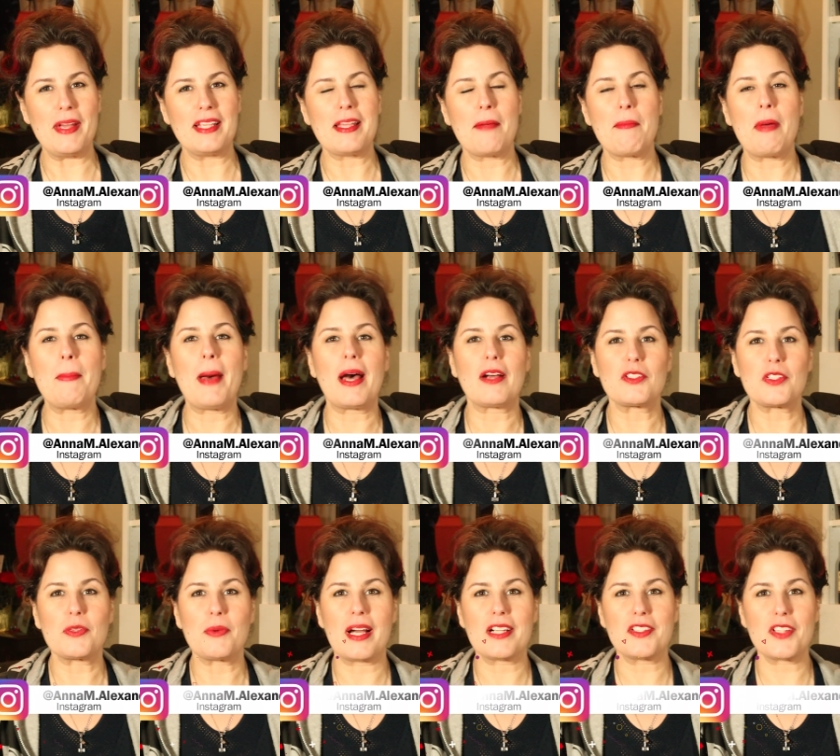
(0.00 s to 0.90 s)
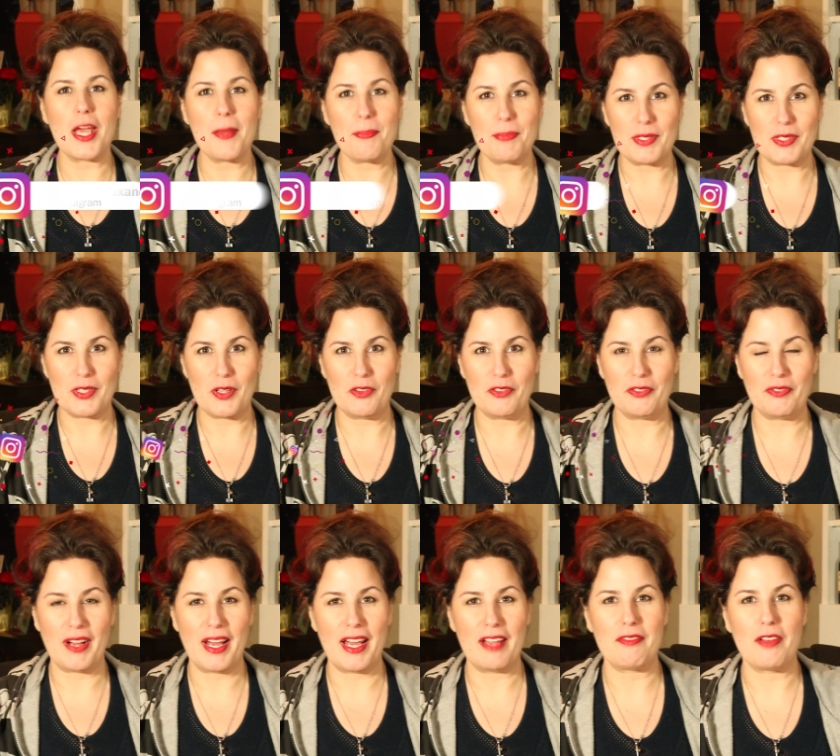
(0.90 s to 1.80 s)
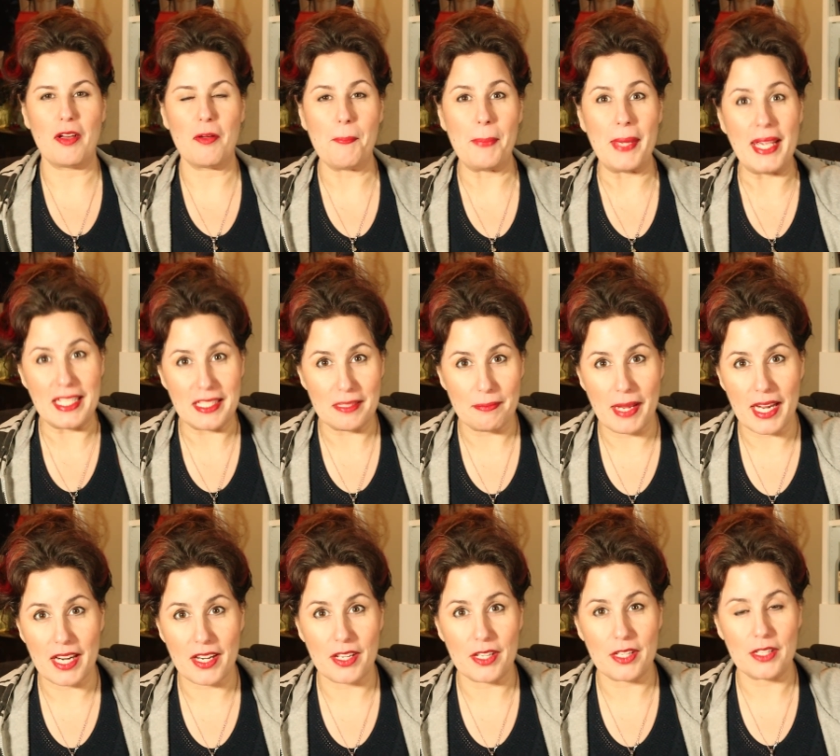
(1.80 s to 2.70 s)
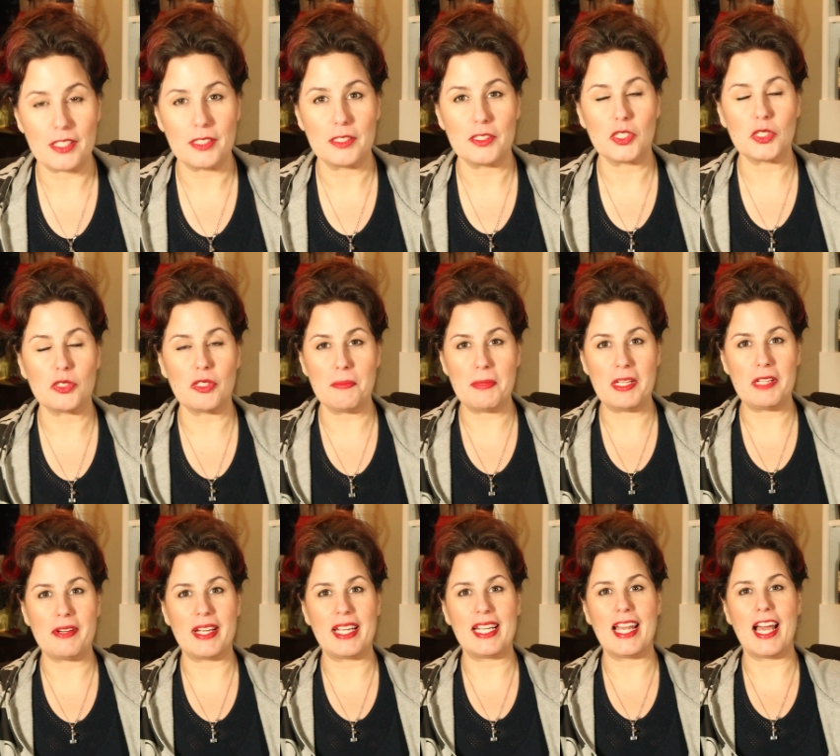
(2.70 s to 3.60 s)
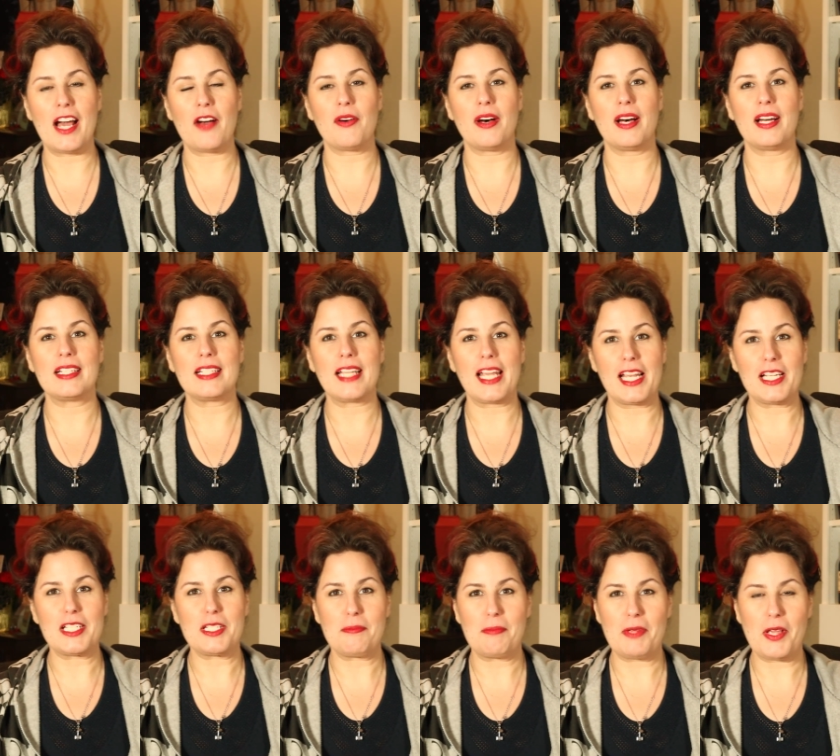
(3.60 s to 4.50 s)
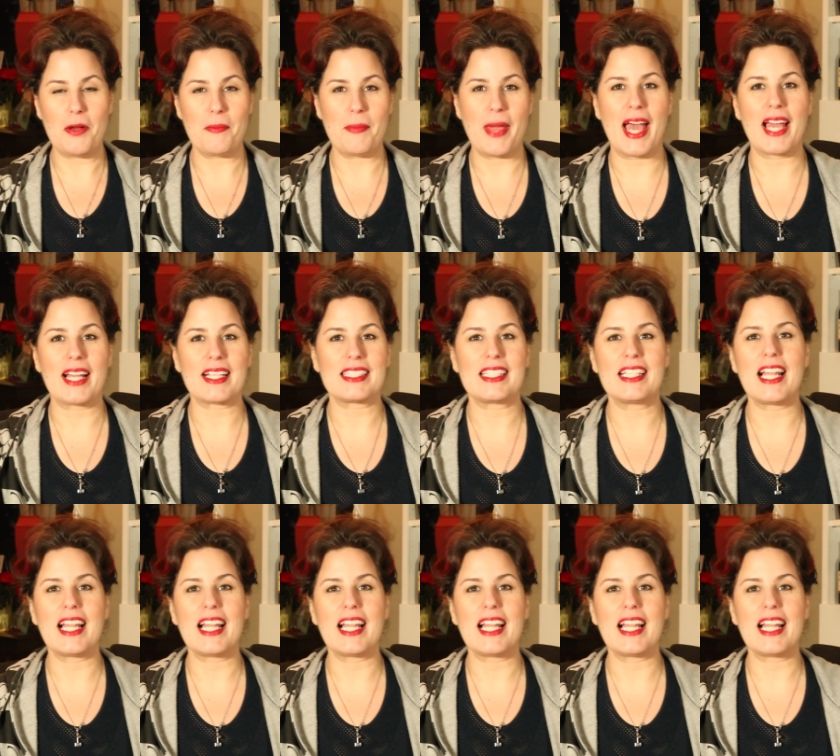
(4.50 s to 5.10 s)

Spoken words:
as I'm about to watch episode 5 of Peacemaker, streaming right now on HBOMax.